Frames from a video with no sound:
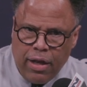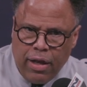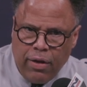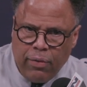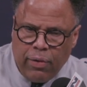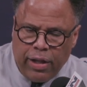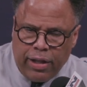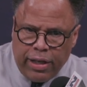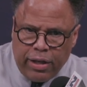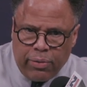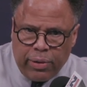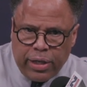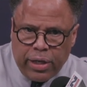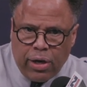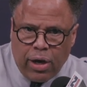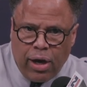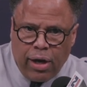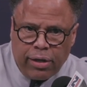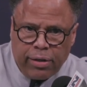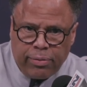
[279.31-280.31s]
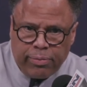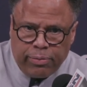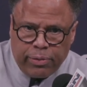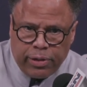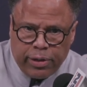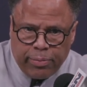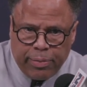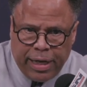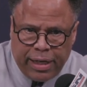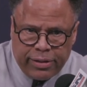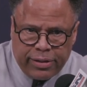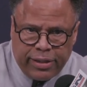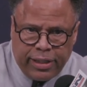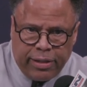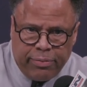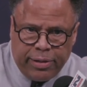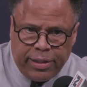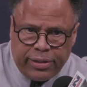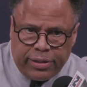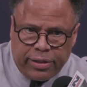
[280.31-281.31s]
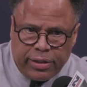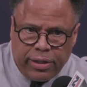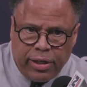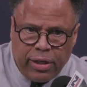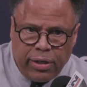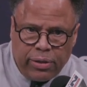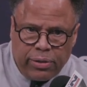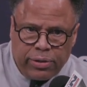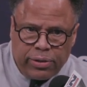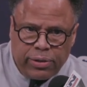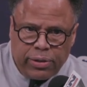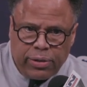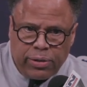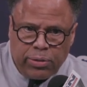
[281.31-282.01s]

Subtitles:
Well, I think we caught him with about 10 minutes to go.